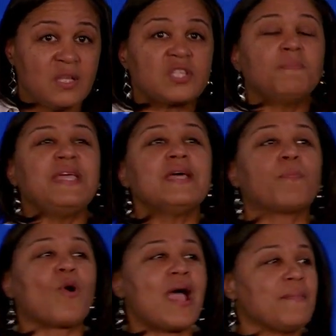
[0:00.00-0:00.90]
To me, a
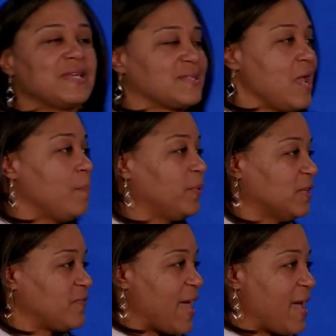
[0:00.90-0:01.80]
prime example
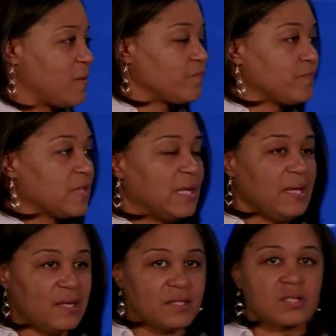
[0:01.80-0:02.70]
of that
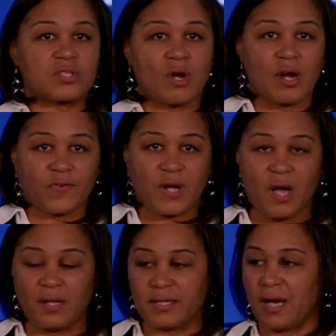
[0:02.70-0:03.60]
is, sorry for
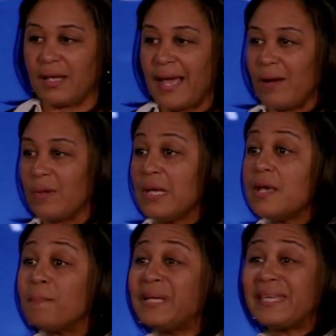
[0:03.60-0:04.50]
calling y'all out,
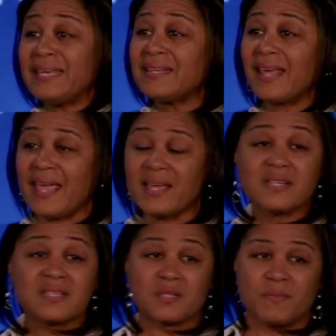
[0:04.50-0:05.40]
but Kit and
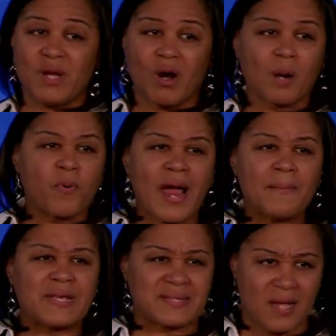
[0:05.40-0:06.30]
Candace to me are a
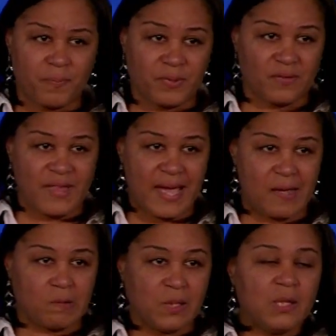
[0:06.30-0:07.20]
prime example of that.
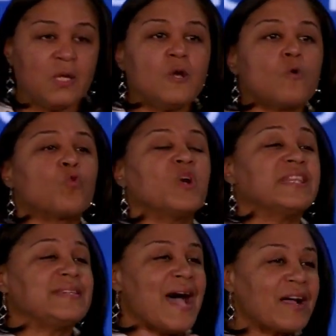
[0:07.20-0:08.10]
When
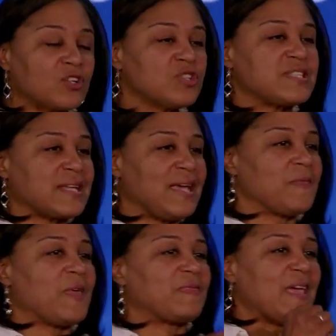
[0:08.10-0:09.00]
the doctors
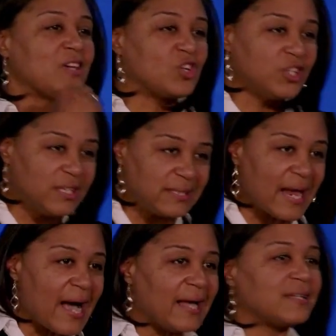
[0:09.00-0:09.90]
said that they could
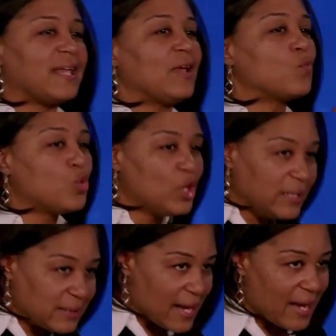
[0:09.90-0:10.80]
not, they
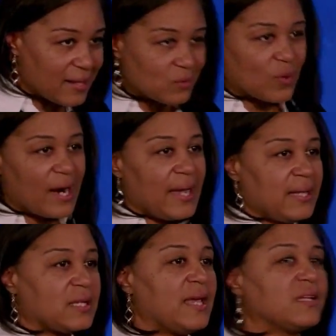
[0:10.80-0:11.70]
would not,
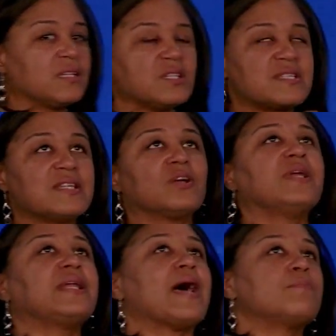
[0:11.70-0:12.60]
right? And
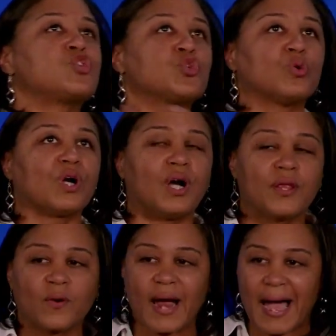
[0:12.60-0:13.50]
considering, I'm sure,
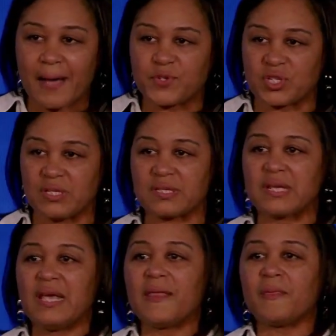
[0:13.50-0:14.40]
other options,
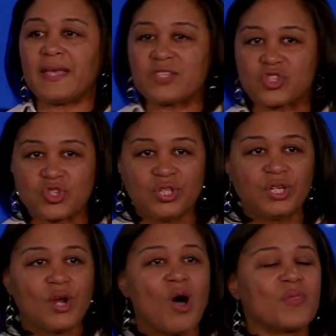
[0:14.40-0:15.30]
they
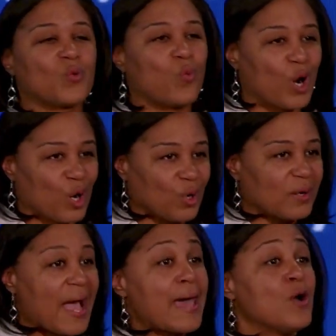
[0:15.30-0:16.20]
stood on the word.
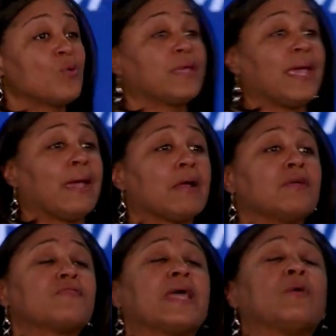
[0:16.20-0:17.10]
I don't care
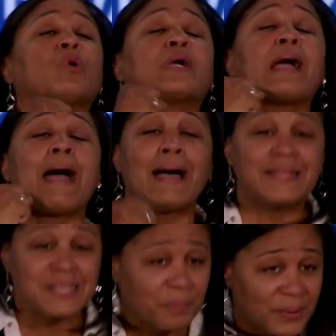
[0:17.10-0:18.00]
if they were
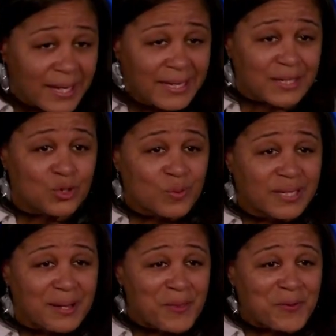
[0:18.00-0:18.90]
contemplating
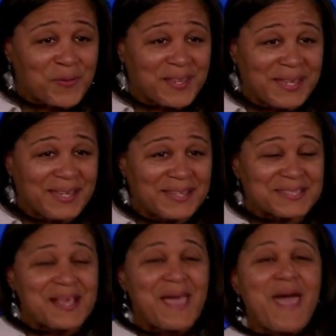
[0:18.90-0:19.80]
doing other
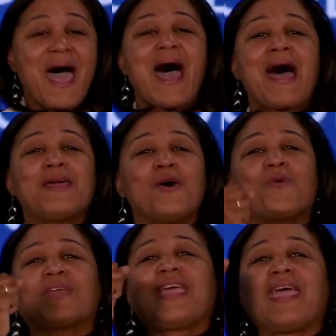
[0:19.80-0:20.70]
things. I
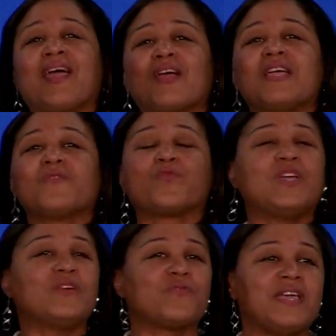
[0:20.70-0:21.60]
don't care if,
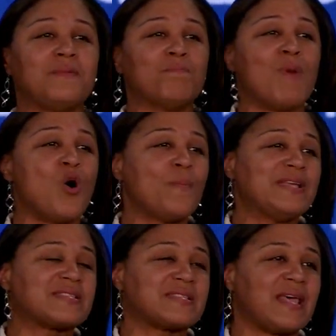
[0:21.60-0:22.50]
if at
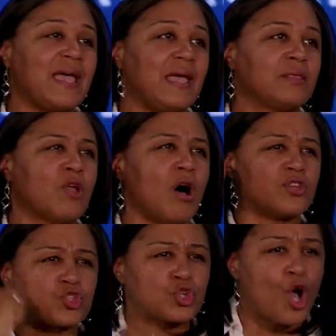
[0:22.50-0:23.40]
moments they
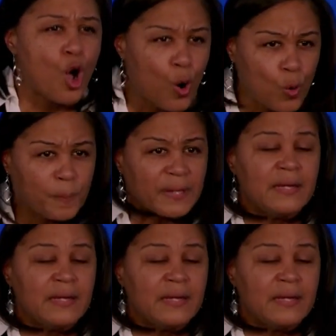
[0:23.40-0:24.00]
lost hope.